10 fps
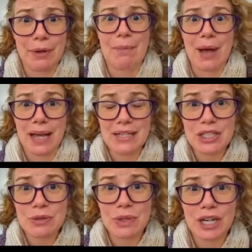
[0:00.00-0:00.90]
chemical
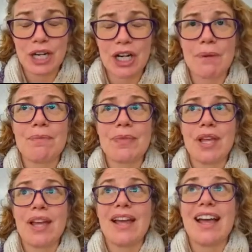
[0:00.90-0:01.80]
bonds to occur.
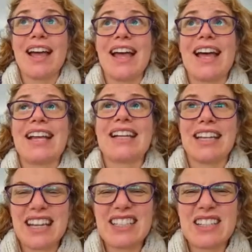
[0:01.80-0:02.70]

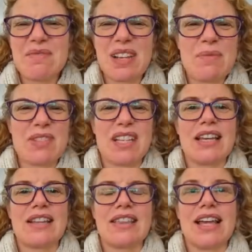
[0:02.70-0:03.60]
And kids sometimes
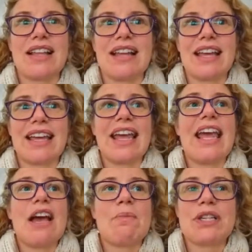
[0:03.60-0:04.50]
think that it
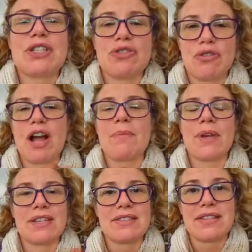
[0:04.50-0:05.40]
can't be
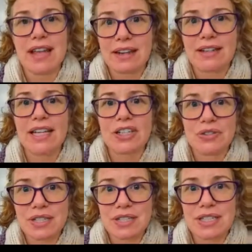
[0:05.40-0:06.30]
strong because static
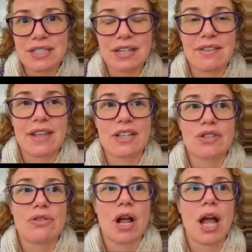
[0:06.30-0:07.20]
electricity is not
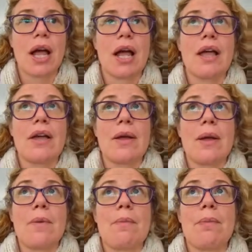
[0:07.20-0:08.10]
that strong.
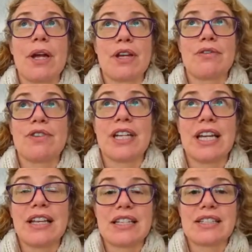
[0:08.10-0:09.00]
But you're
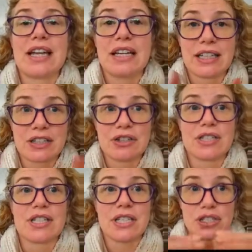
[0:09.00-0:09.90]
forgetting that static
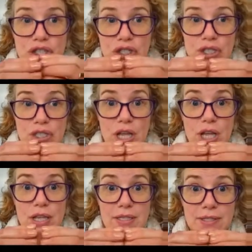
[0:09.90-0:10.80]
electricity is just
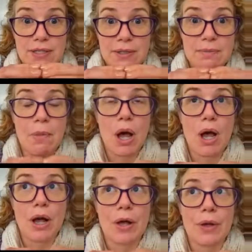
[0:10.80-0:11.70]
a
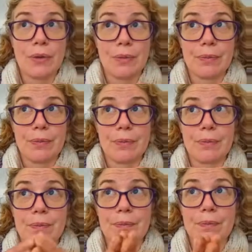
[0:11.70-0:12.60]
small,
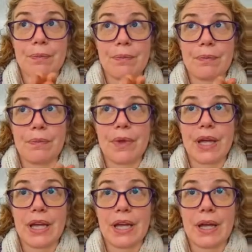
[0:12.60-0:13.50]

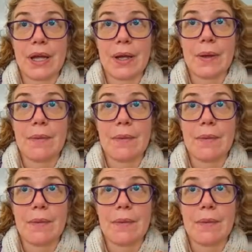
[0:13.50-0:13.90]
like,